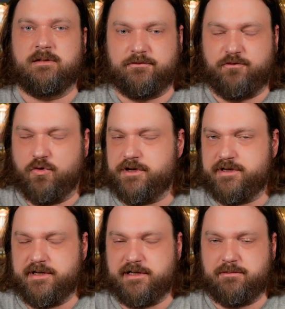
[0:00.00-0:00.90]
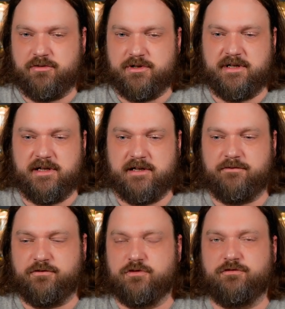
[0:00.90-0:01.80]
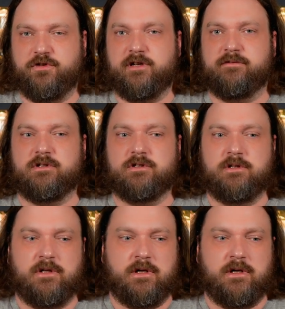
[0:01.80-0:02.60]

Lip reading: 46%, full flavored,